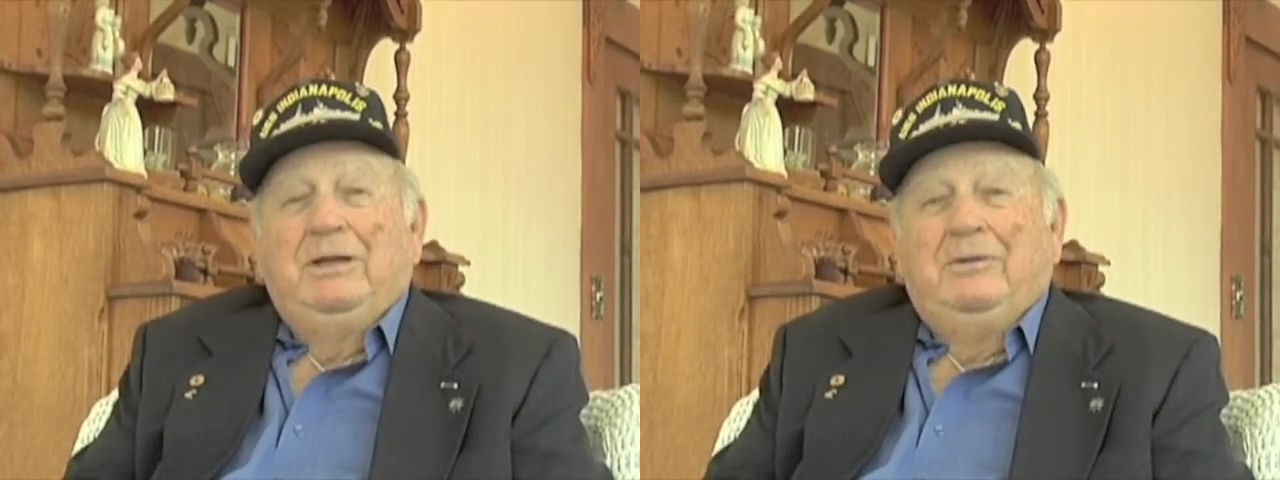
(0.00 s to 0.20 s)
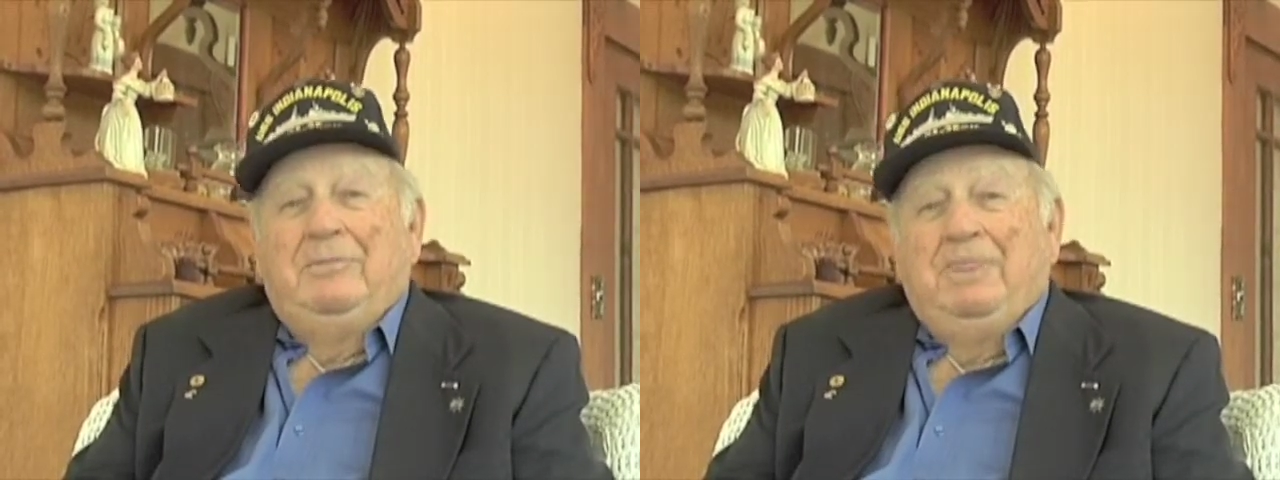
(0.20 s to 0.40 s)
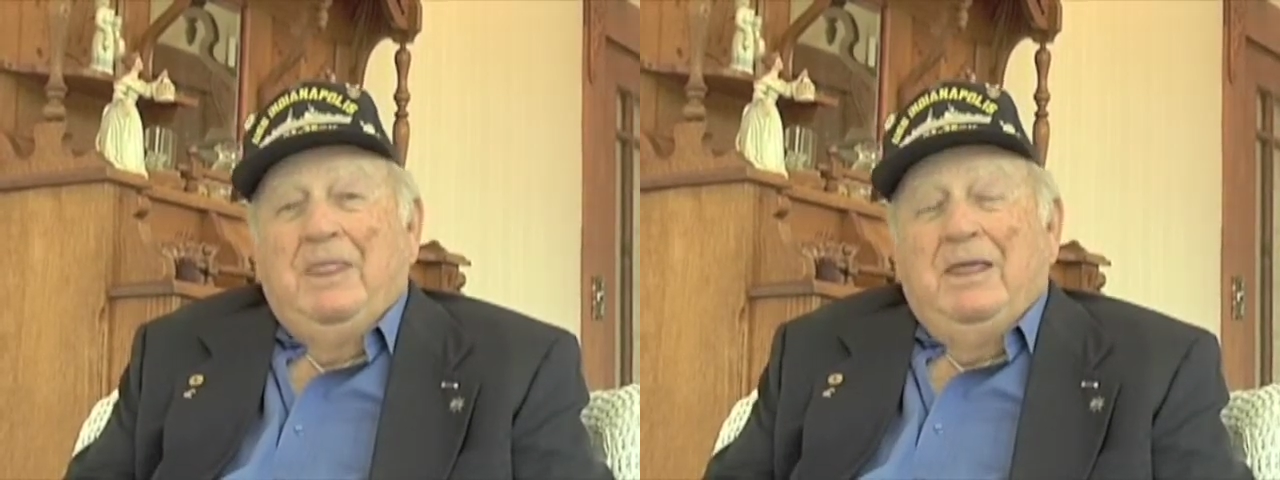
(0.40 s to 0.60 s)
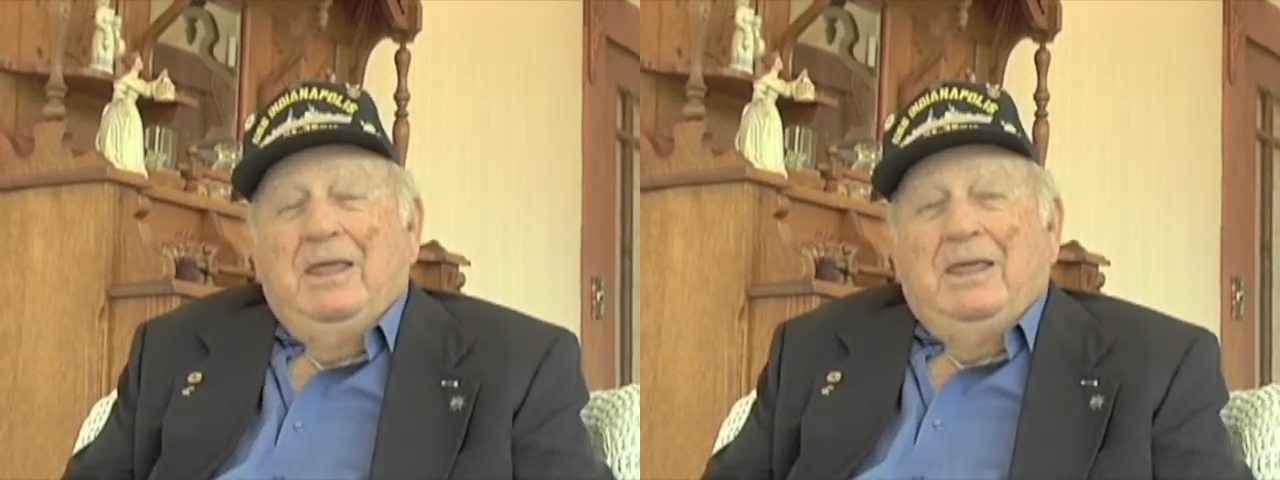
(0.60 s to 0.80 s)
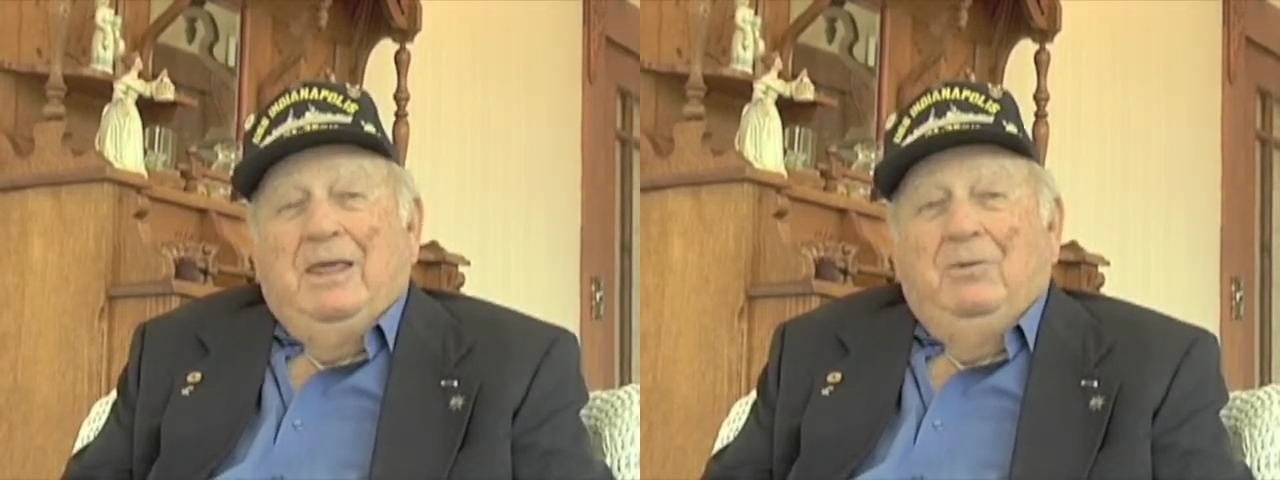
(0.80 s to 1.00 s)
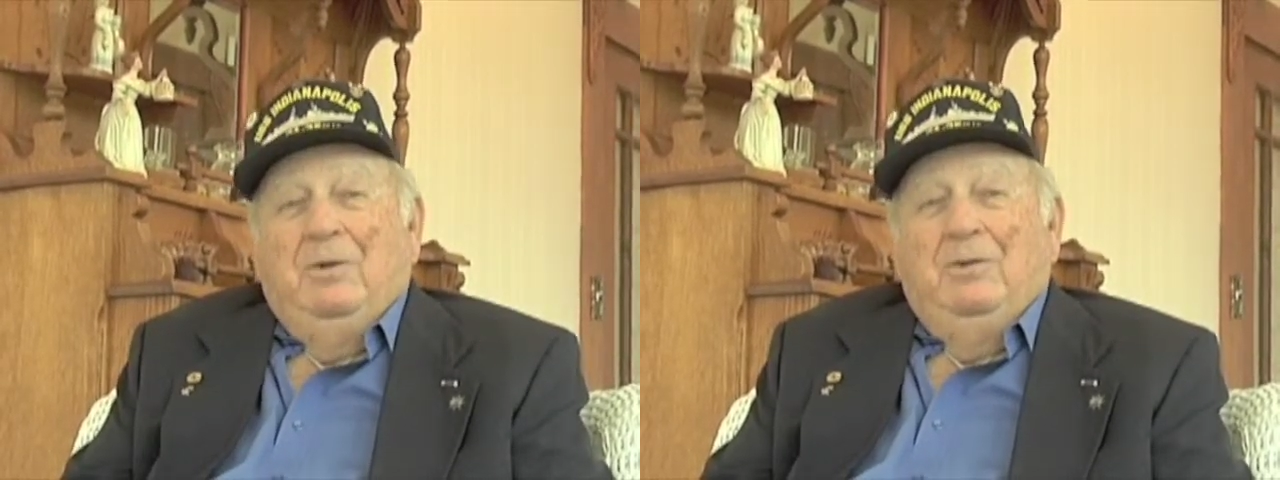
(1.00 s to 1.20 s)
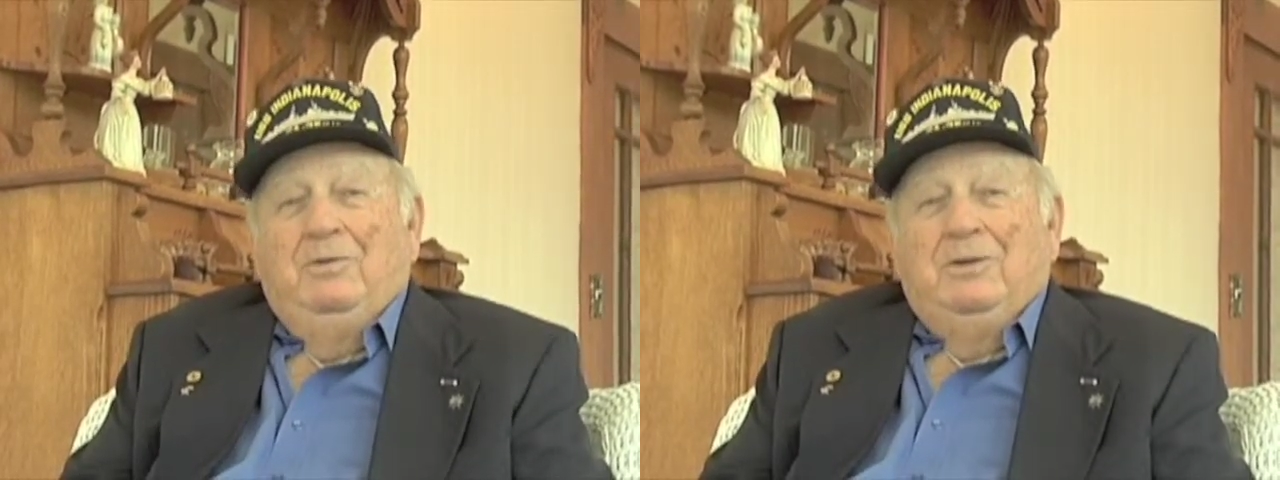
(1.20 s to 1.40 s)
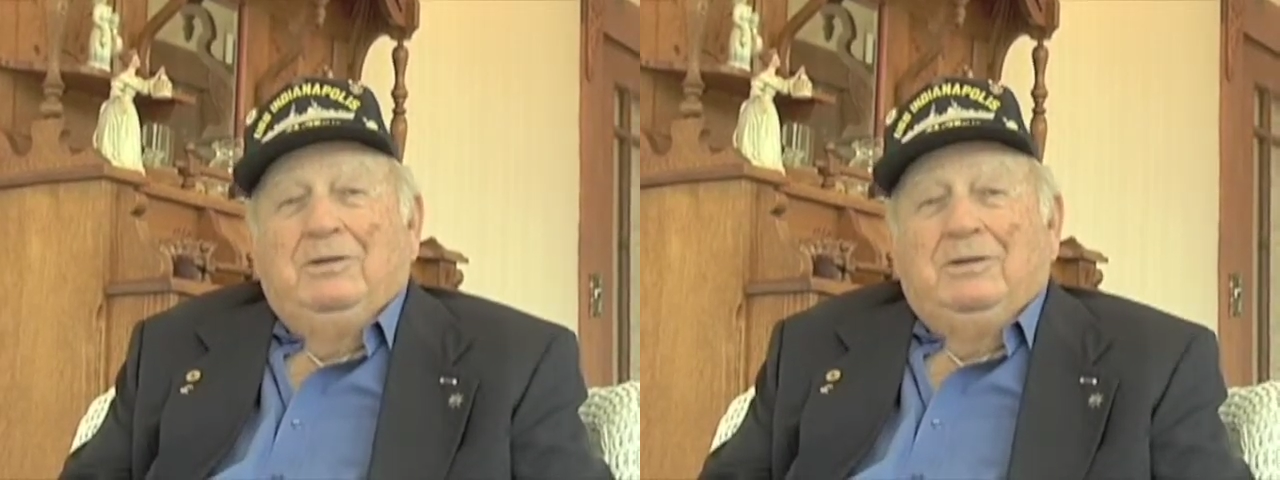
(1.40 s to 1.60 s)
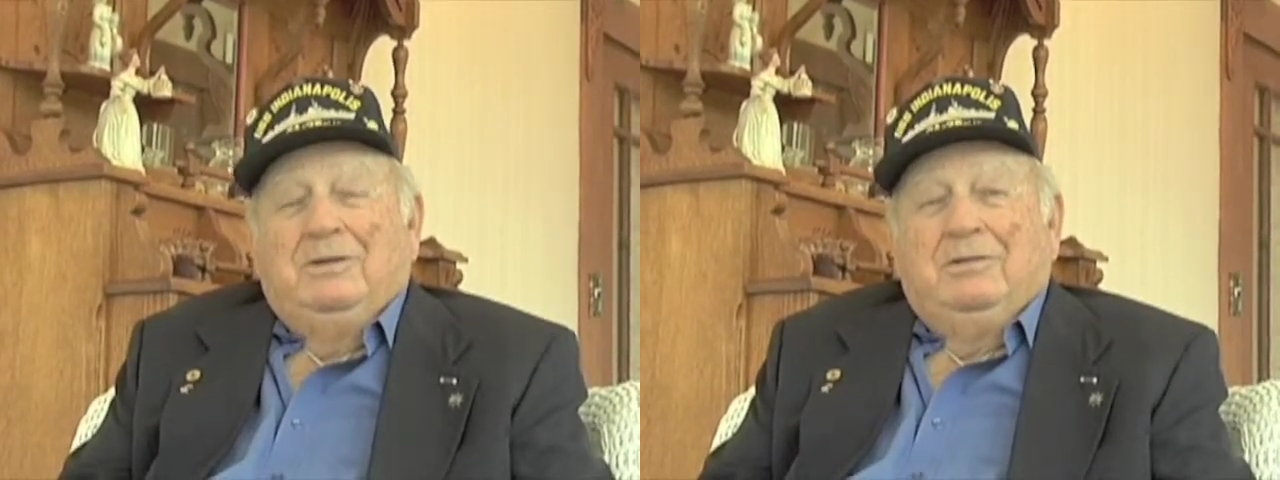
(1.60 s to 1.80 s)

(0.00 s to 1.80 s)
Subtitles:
up, and we were just